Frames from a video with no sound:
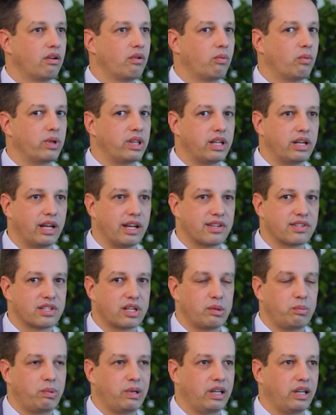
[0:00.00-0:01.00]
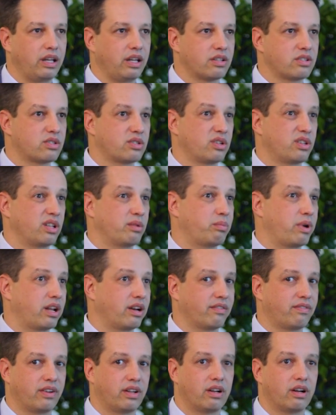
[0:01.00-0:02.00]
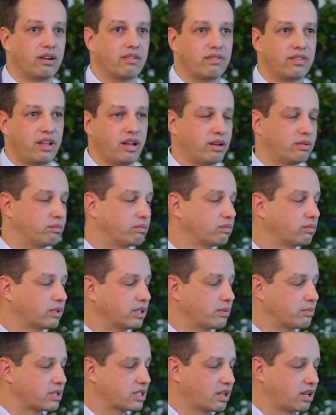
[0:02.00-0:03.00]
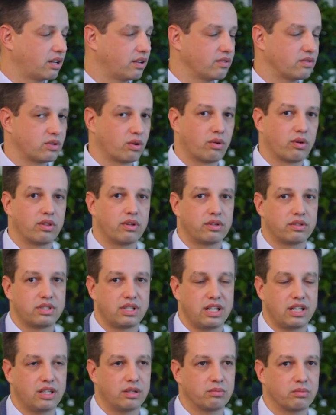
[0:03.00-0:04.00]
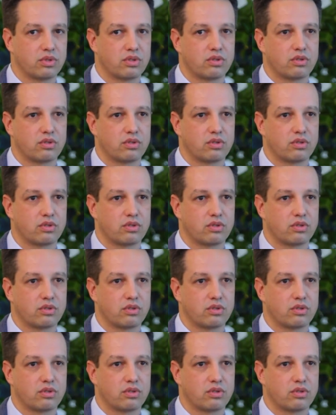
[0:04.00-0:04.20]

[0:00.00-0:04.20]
Within SAP, it's to the benefit of themselves, or their teams.